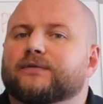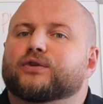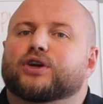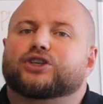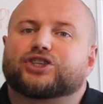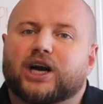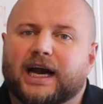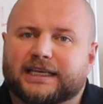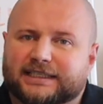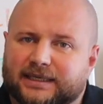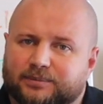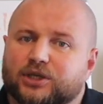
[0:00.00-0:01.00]
for your
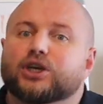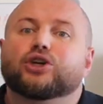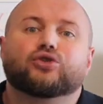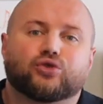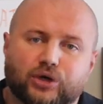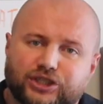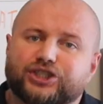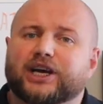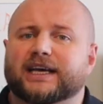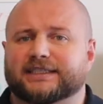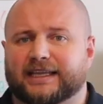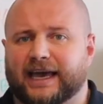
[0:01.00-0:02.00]
triceps to
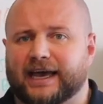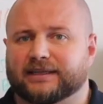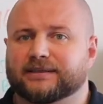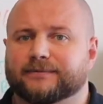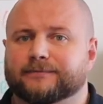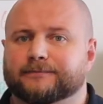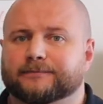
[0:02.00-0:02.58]
address that.